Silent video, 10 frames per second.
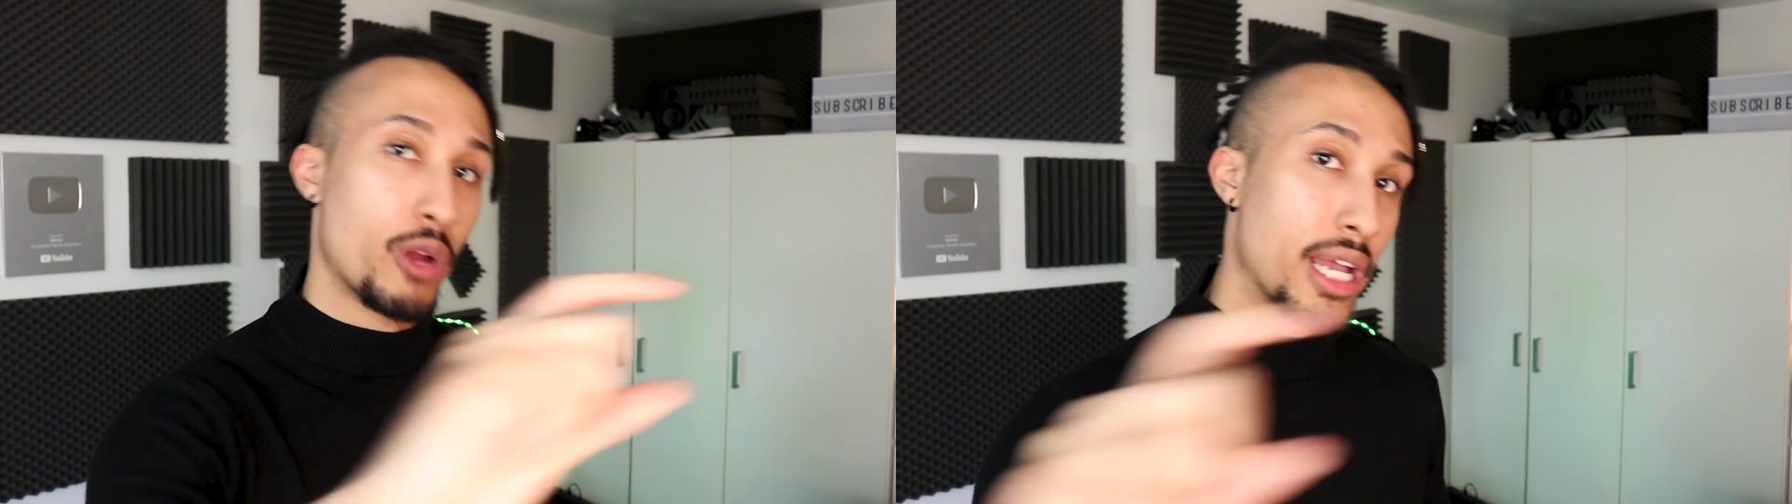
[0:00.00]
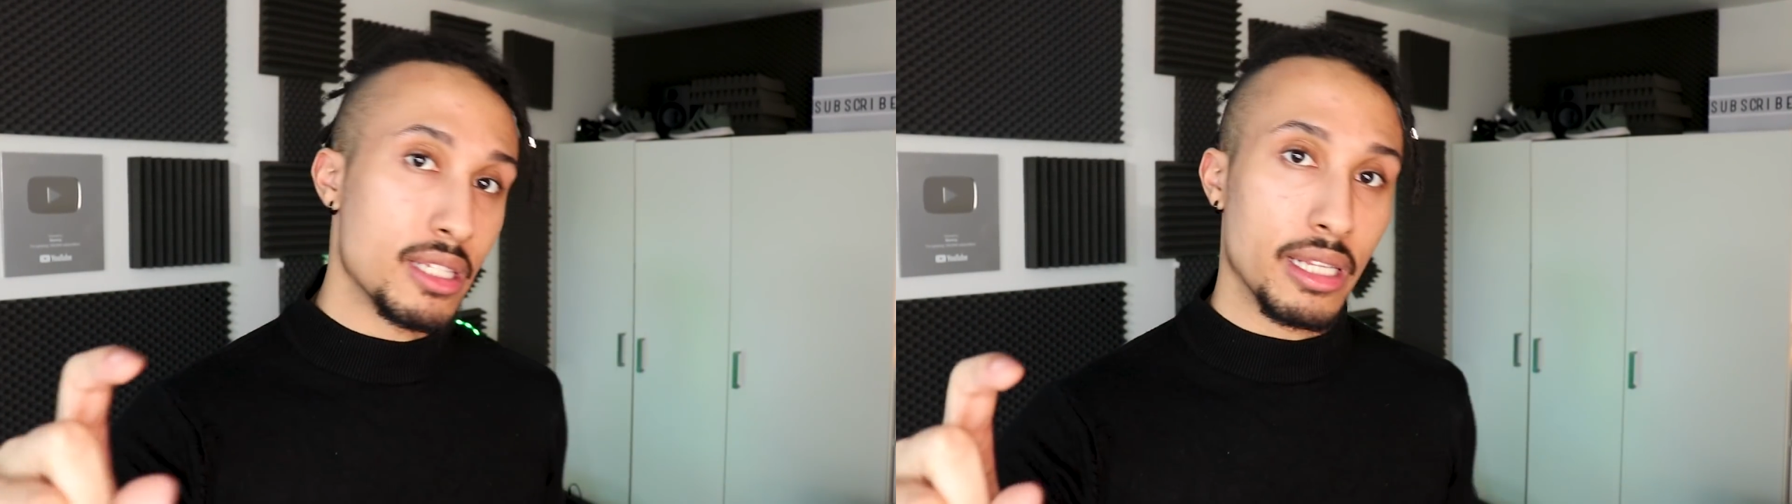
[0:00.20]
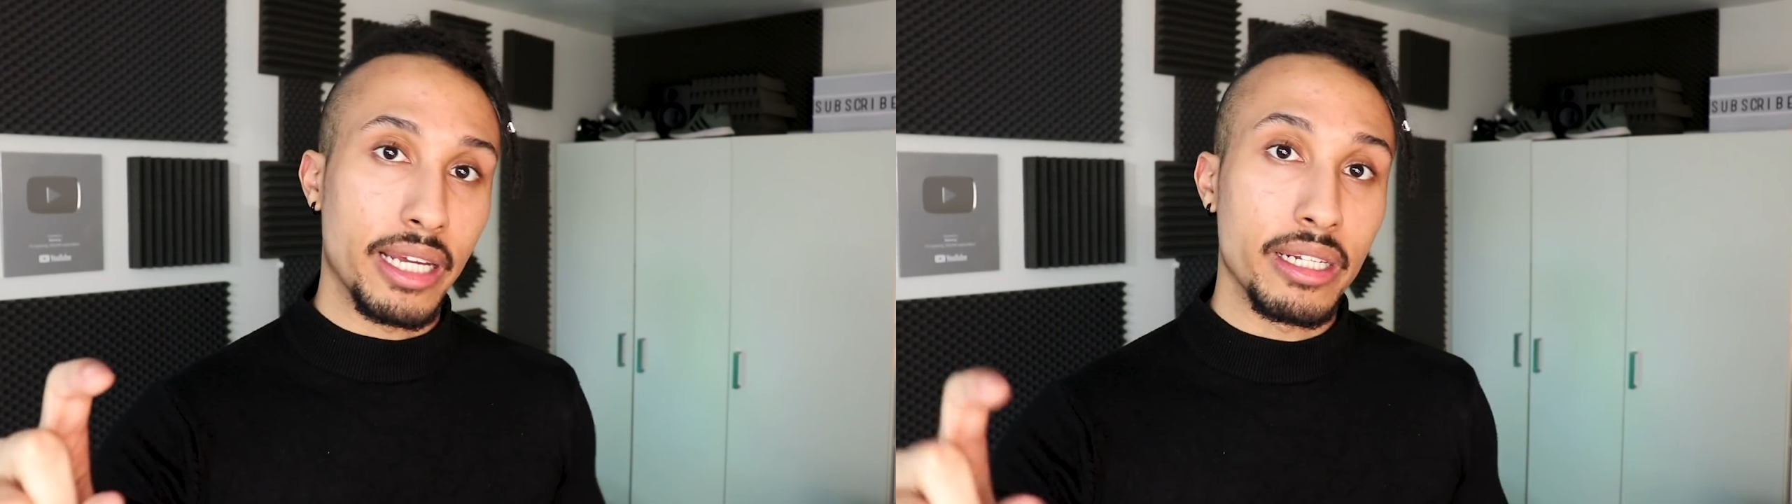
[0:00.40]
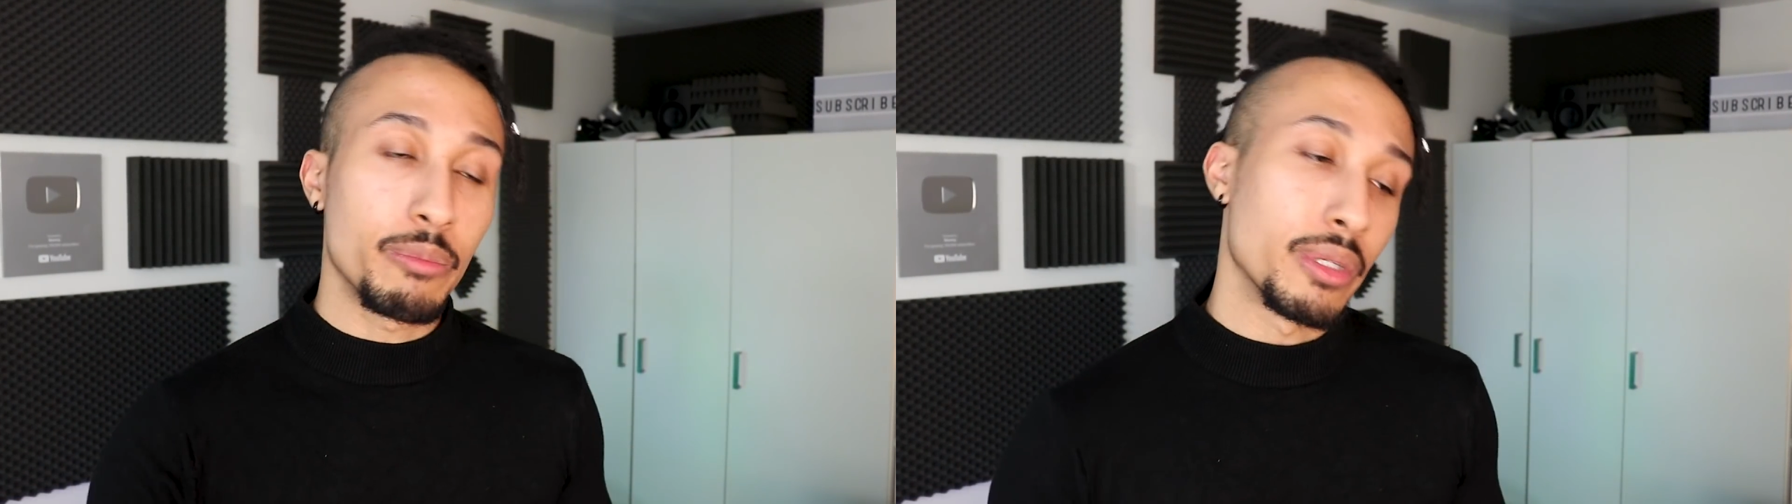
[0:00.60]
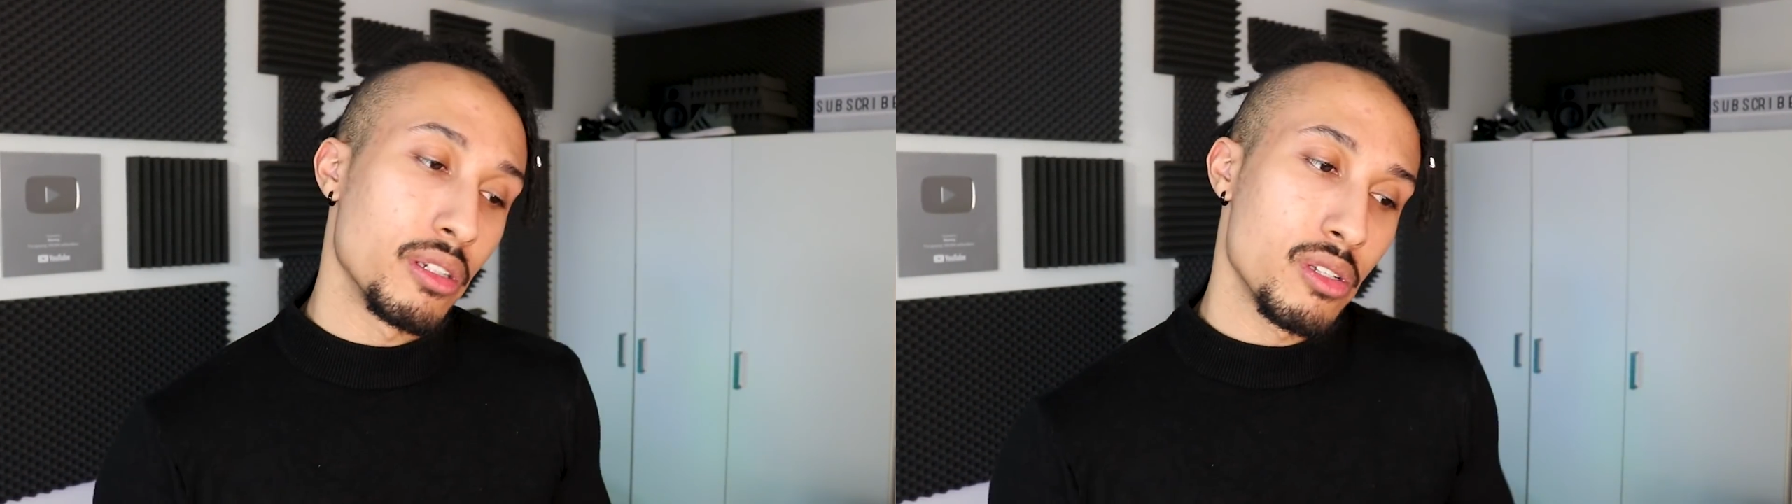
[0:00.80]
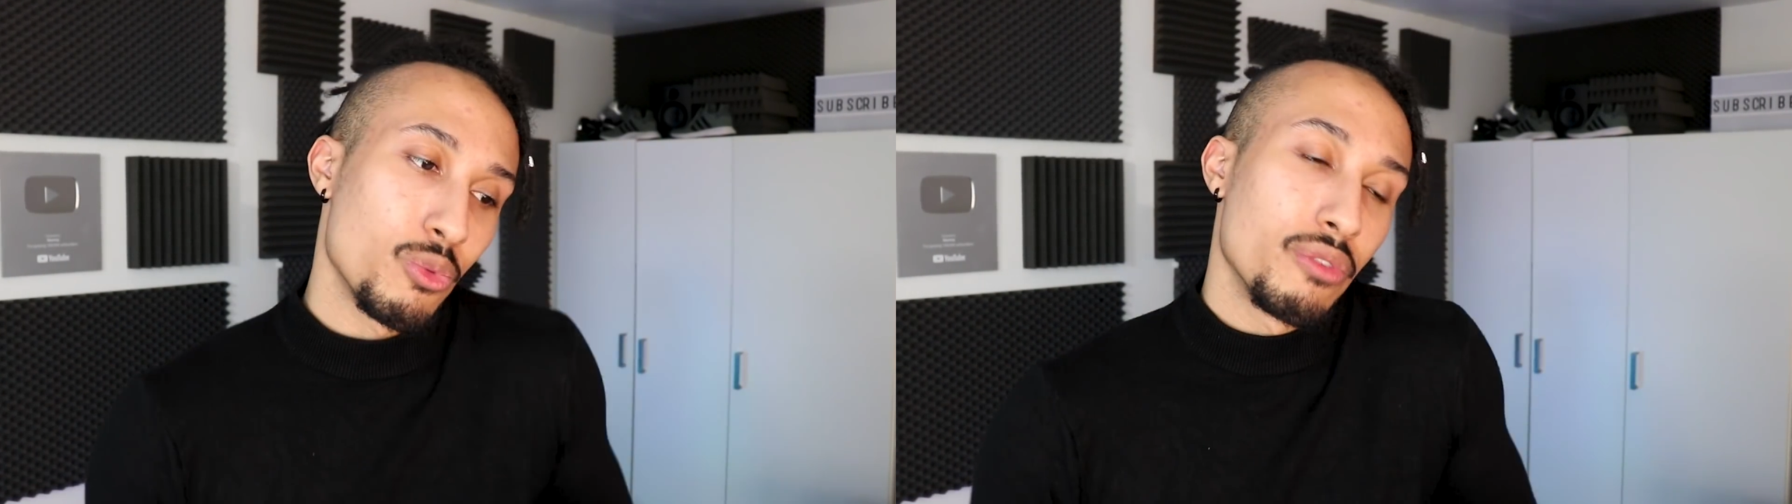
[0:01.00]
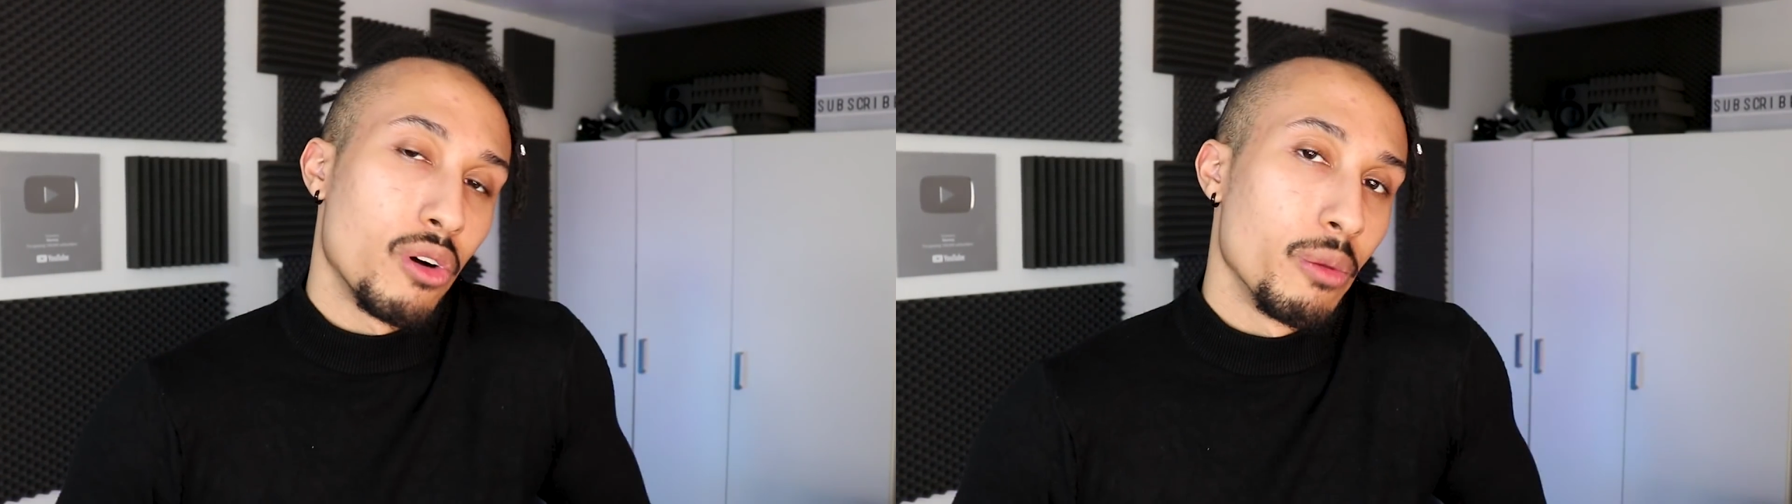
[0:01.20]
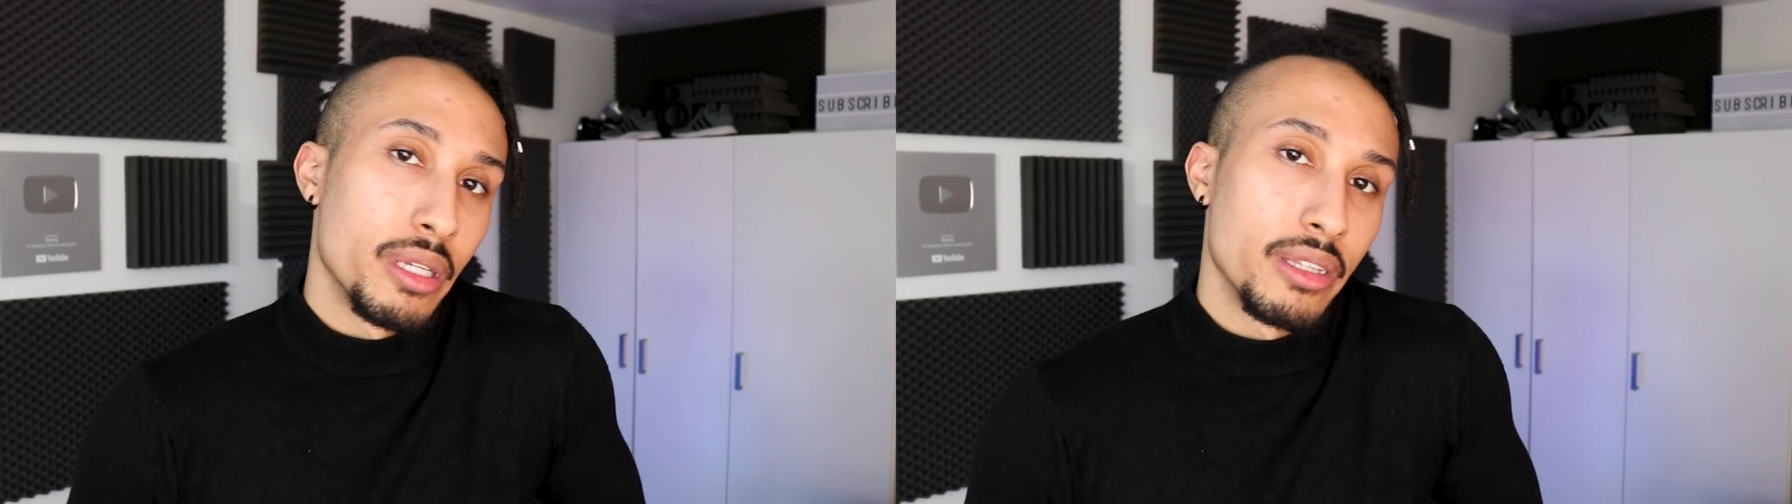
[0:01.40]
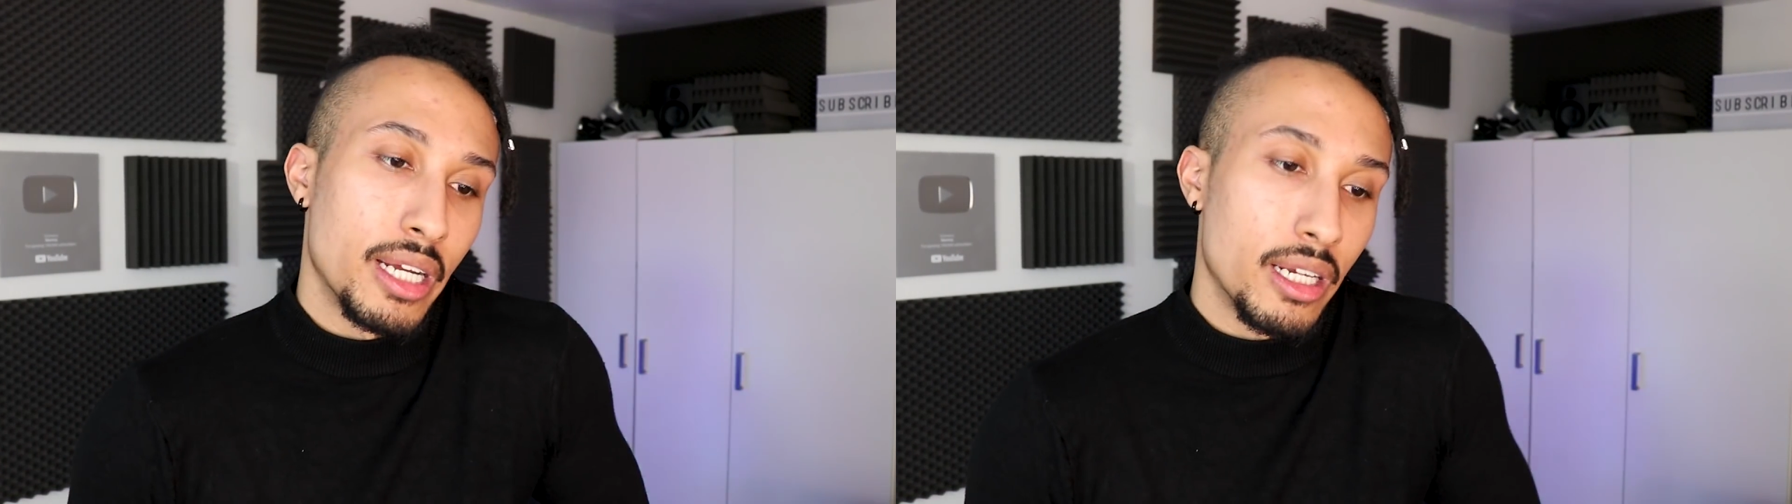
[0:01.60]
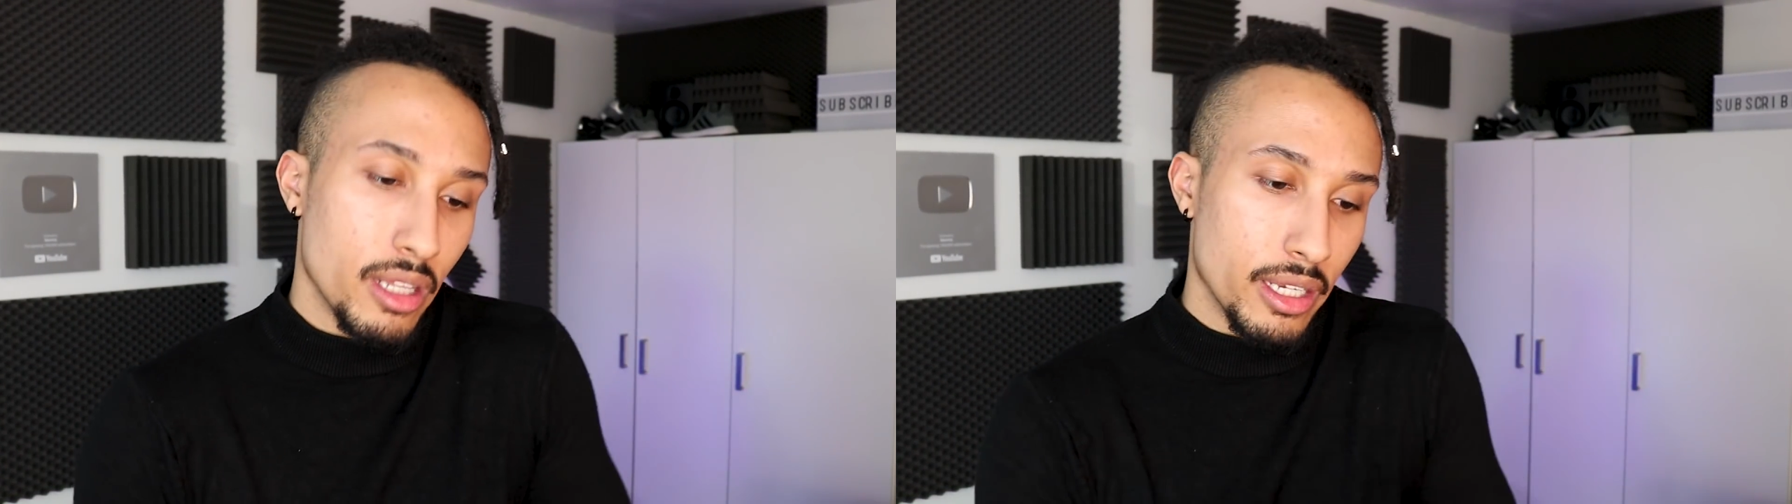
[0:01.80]
translated because we've all been
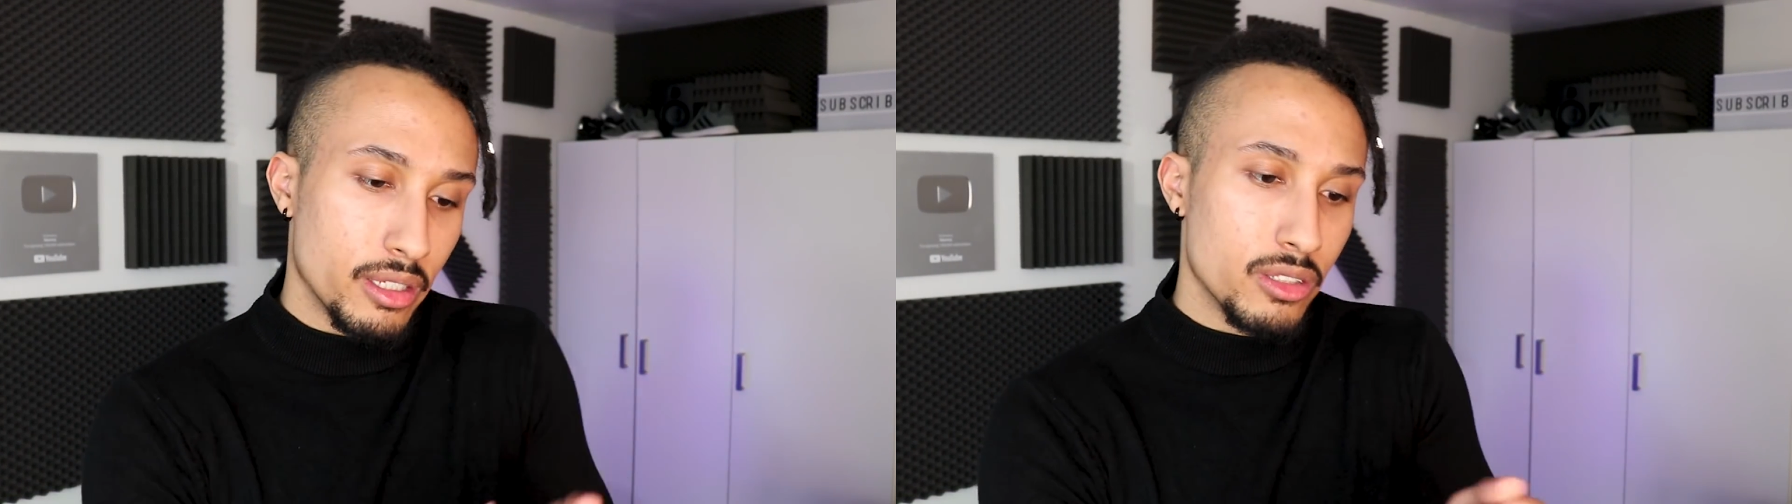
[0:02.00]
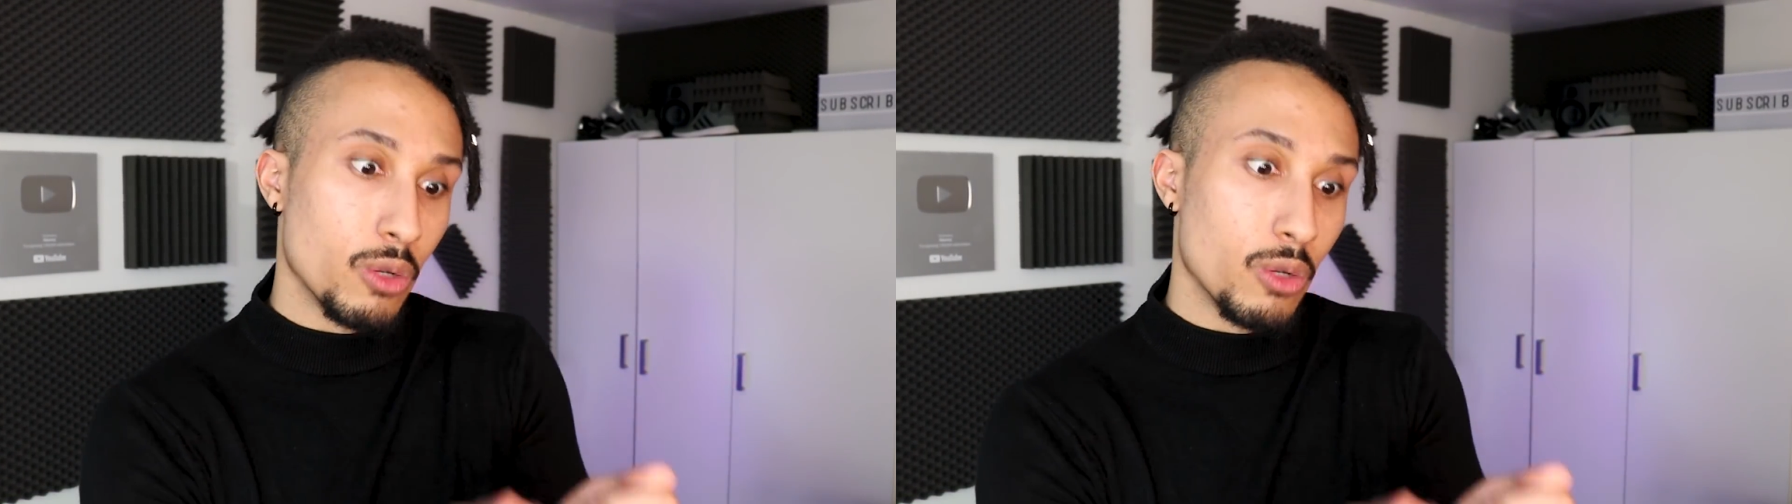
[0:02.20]
there like